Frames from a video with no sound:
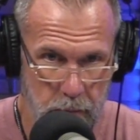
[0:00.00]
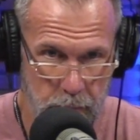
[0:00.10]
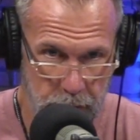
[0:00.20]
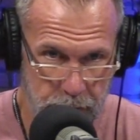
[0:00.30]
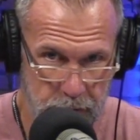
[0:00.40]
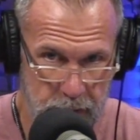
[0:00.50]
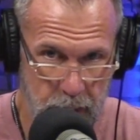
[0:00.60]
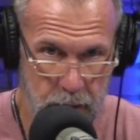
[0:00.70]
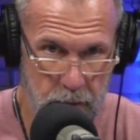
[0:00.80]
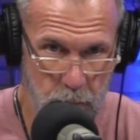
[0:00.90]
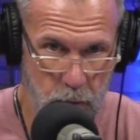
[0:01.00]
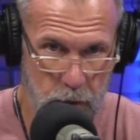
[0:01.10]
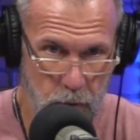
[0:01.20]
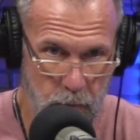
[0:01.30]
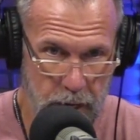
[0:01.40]
But understand, the more
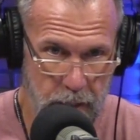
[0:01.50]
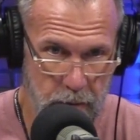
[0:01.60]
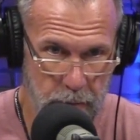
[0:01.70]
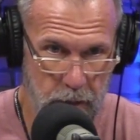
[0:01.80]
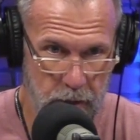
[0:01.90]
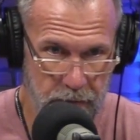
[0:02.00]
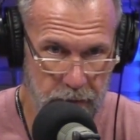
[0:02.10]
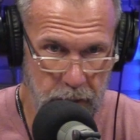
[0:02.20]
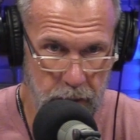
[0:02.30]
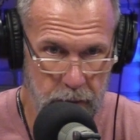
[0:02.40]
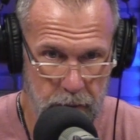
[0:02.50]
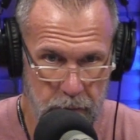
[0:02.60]
you write, the better you think.